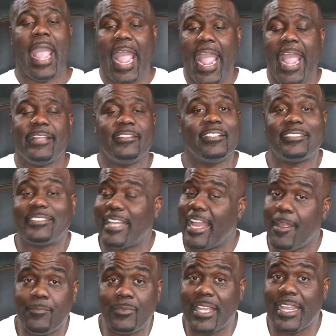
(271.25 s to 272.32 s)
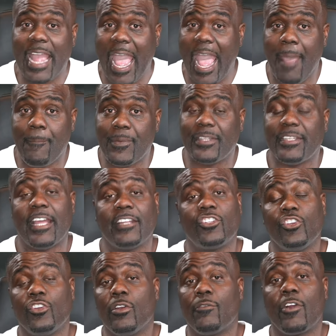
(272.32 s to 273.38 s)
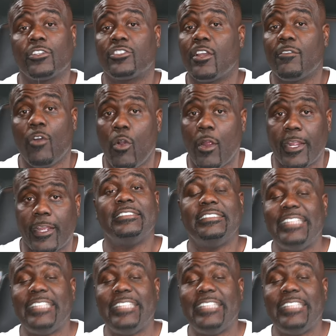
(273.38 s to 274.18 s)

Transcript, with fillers: And the same thing happened at the University of Oregon.